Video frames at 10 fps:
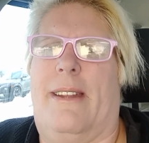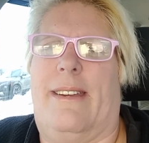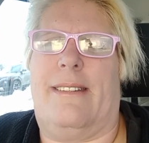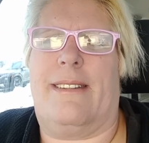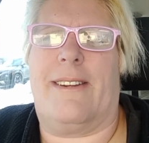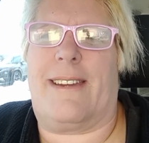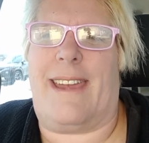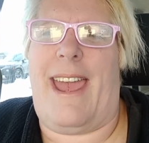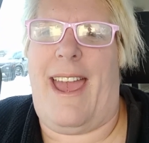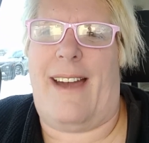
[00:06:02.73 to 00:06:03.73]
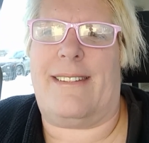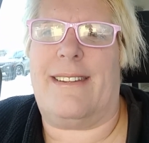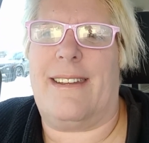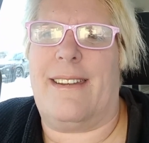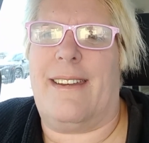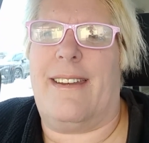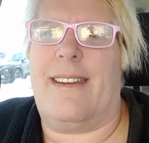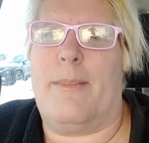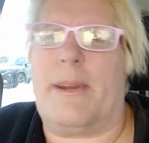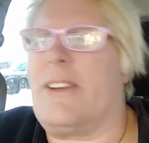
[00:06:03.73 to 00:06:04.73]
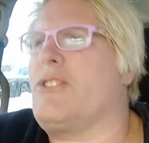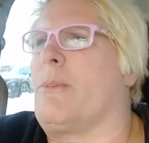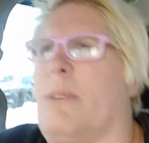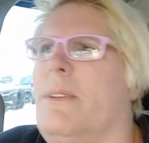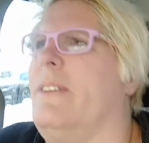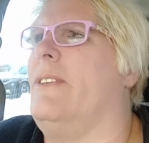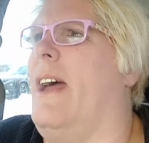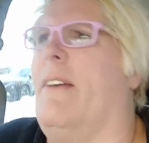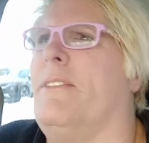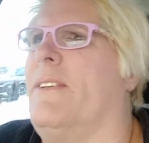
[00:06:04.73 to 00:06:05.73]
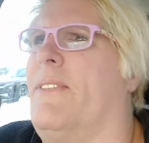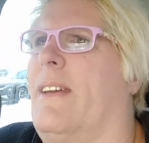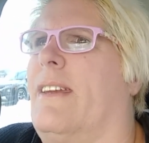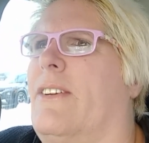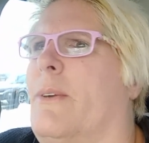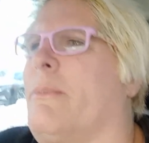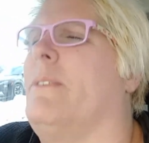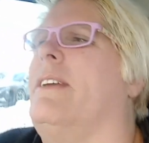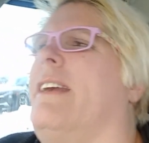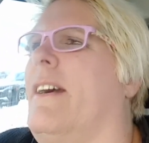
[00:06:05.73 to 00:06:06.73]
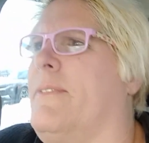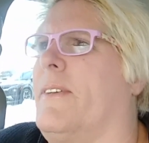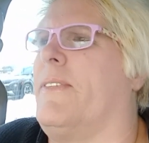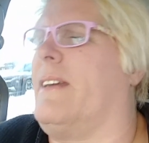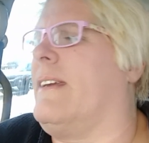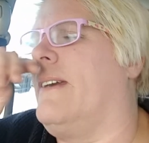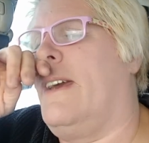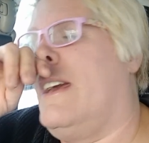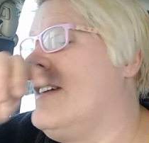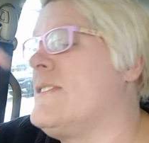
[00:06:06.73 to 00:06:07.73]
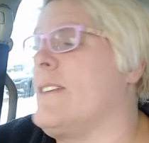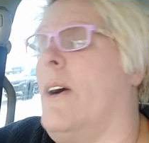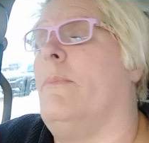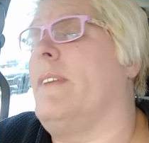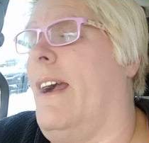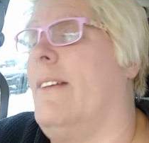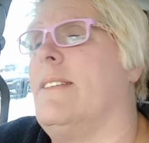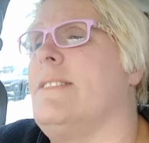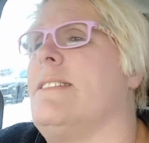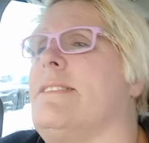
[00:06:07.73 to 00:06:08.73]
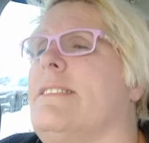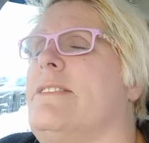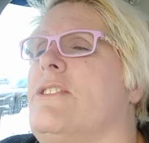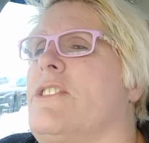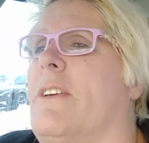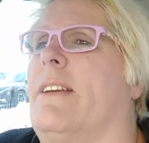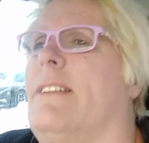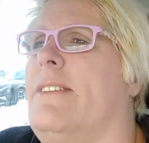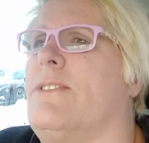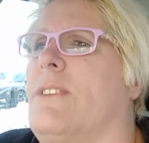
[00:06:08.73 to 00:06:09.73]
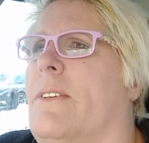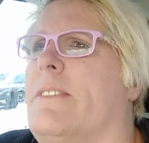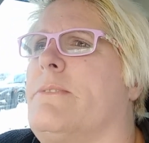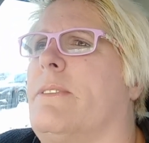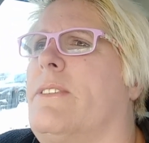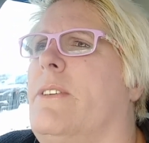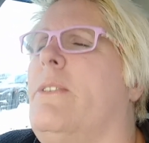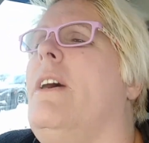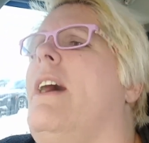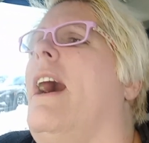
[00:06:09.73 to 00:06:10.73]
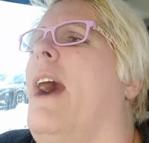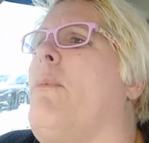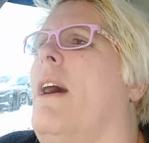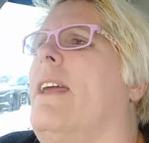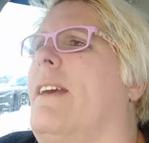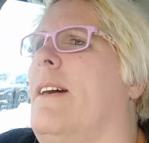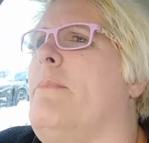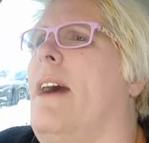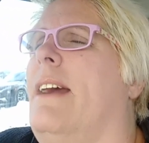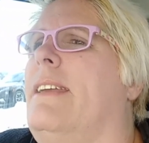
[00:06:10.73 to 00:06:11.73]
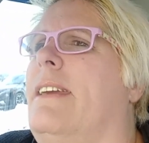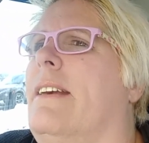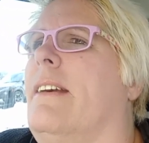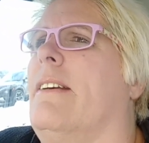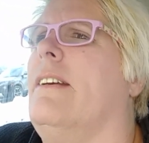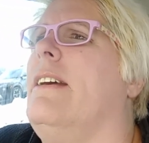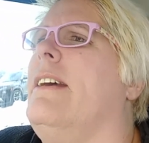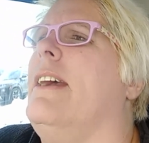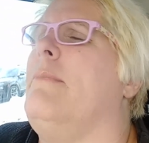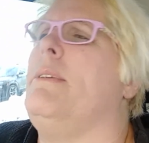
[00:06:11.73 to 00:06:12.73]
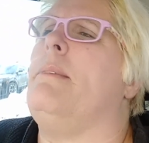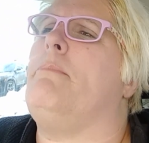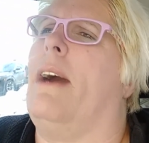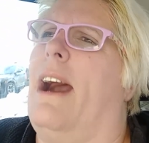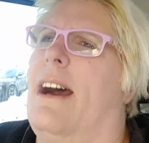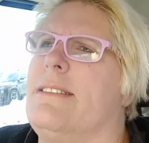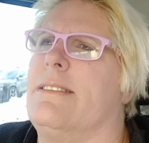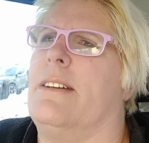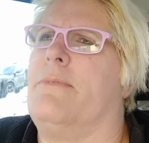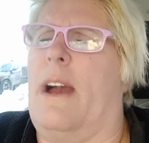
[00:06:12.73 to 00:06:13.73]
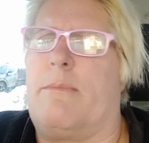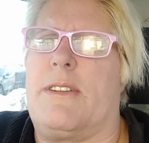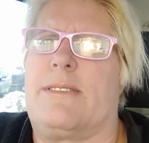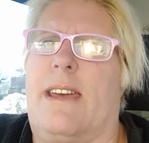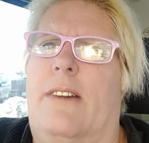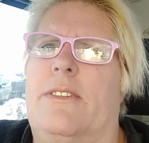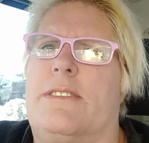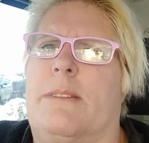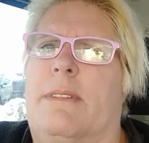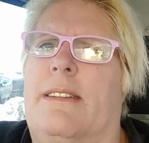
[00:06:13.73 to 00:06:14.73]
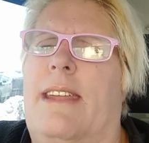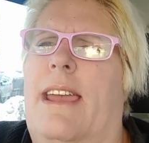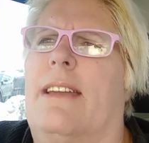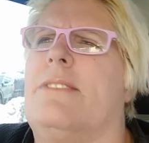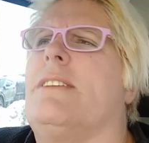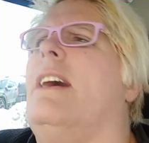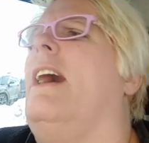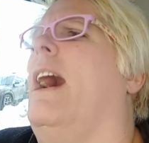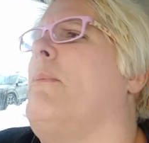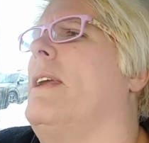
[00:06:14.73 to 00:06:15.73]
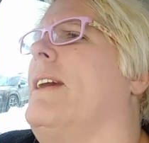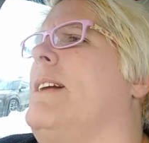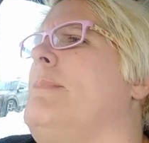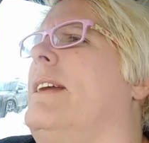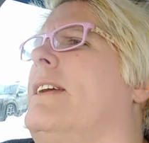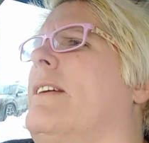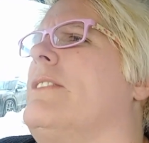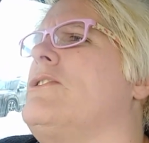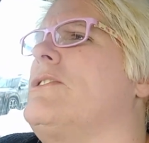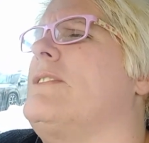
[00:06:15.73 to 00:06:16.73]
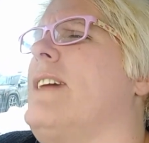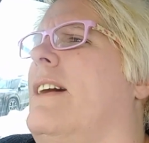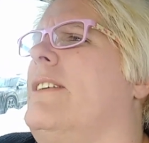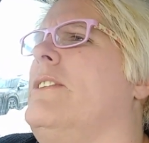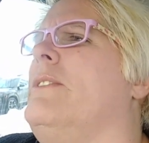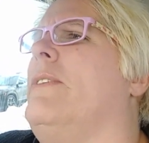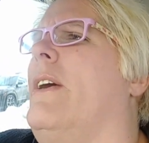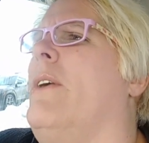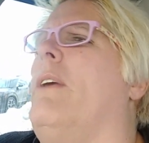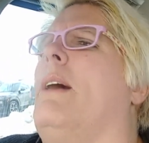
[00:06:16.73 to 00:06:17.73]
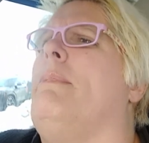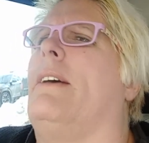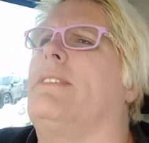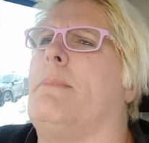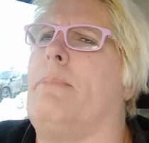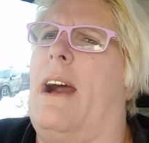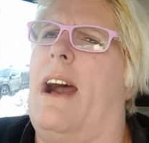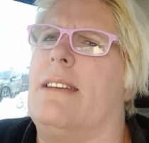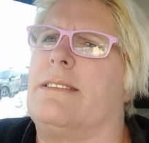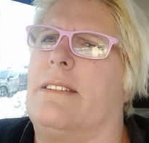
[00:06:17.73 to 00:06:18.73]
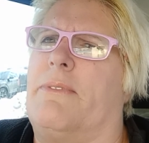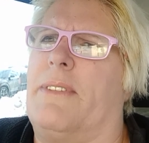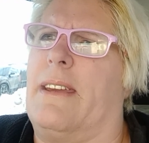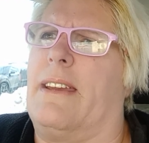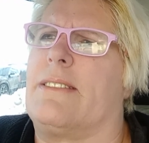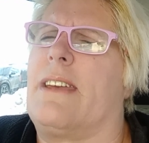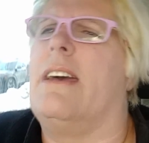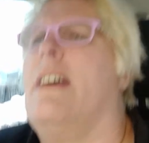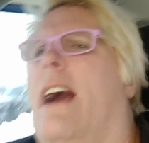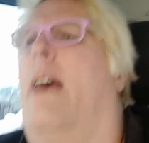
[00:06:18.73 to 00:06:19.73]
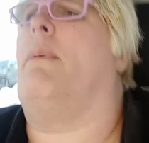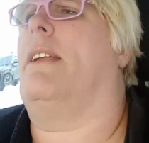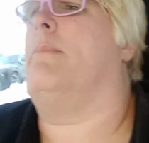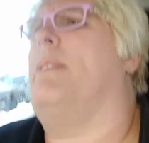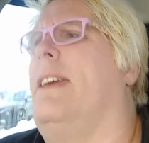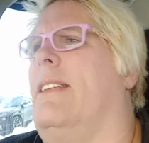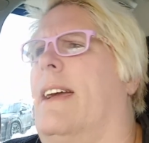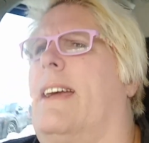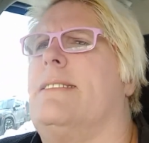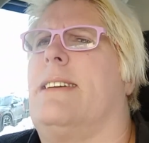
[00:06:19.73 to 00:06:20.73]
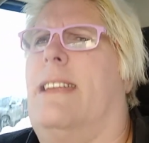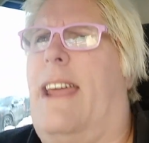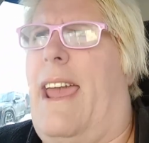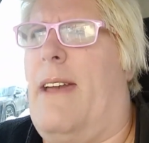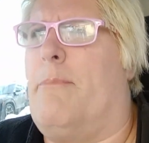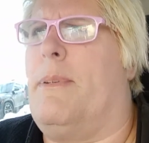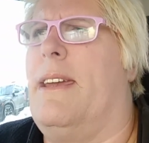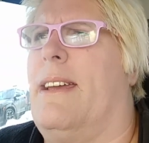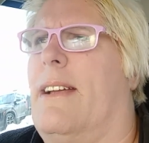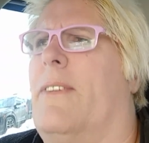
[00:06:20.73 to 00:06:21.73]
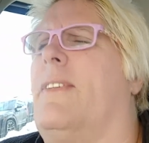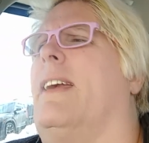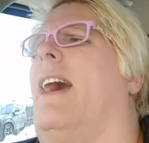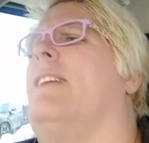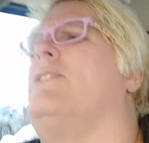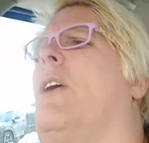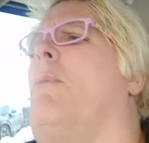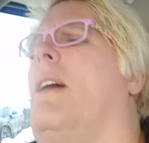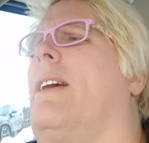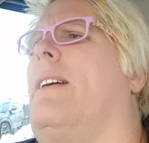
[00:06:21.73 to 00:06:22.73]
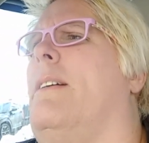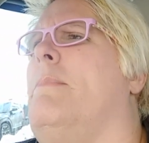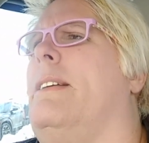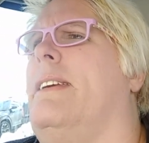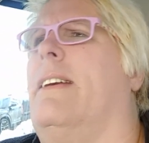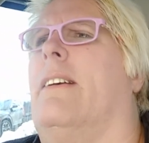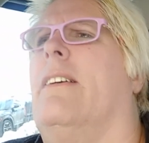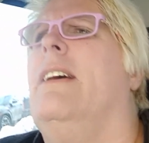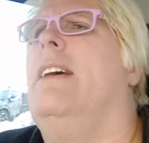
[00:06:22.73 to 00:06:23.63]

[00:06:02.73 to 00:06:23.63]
it. You can't. Because you're ruining the everything. You're ruining everything. So, yeah, this is Lisa sharing life stories with you. I want to come on here and be positive. I'm just telling you some of the negatives. I want to come on here and tell you, though, about the positive things. I want to be, like I said, an Aunt B kind of thing. I don't want to come in here